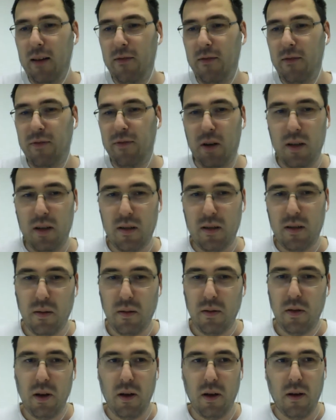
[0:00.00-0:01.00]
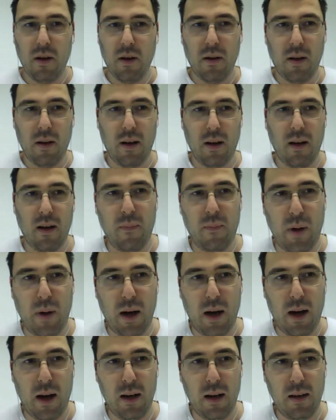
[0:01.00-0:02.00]
for the studio
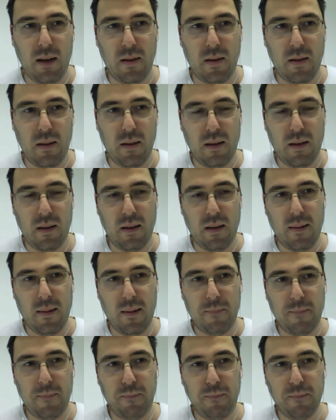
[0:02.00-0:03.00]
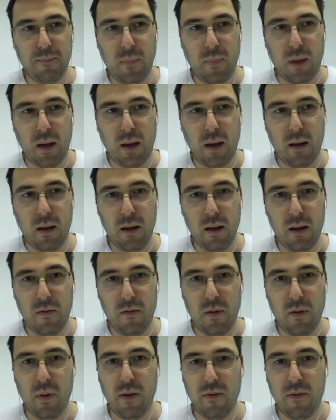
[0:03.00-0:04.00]
part. It will
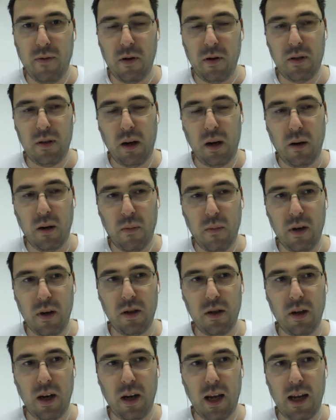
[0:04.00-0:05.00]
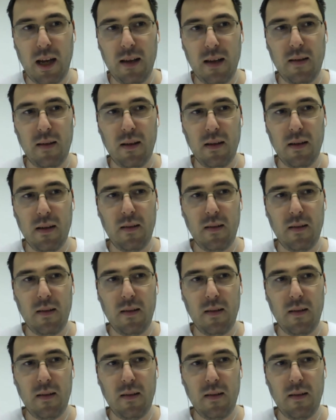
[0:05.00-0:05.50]
be, of course, the commercial license,